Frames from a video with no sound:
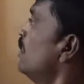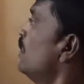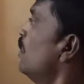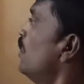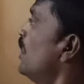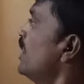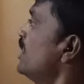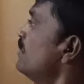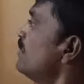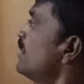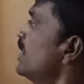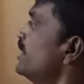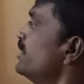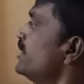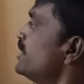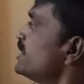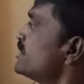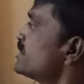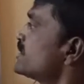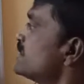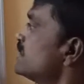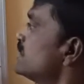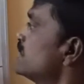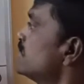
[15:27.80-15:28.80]
1
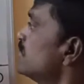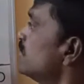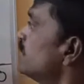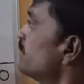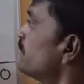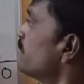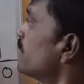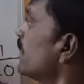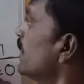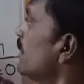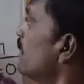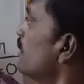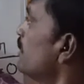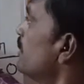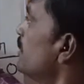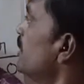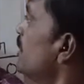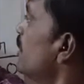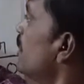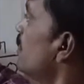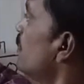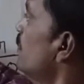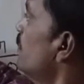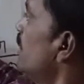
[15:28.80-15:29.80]
minus
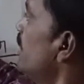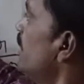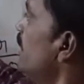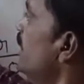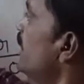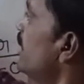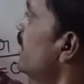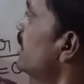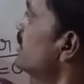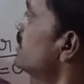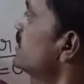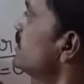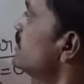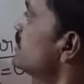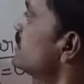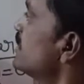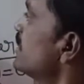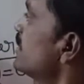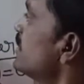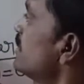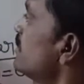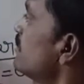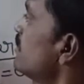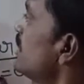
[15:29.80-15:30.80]
P of A dash is
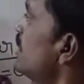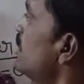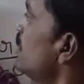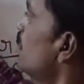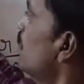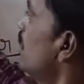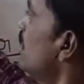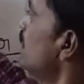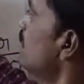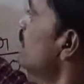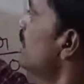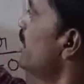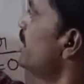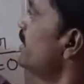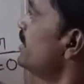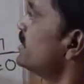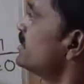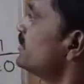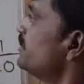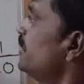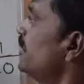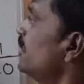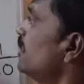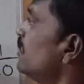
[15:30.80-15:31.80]
nothing but 1
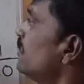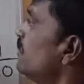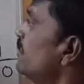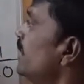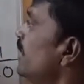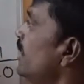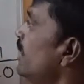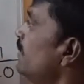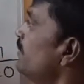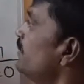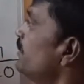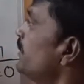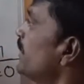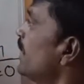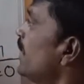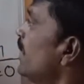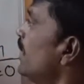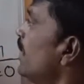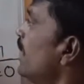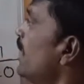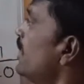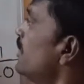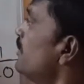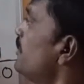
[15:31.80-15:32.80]
minus P of A,
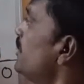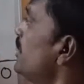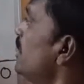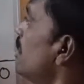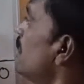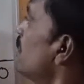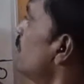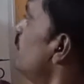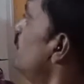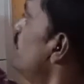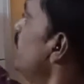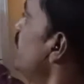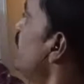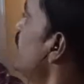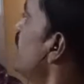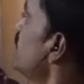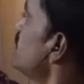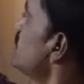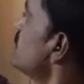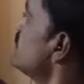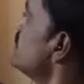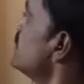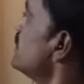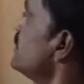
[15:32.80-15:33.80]
and P of B
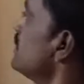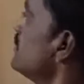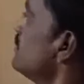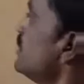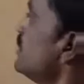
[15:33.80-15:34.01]
dash is nothing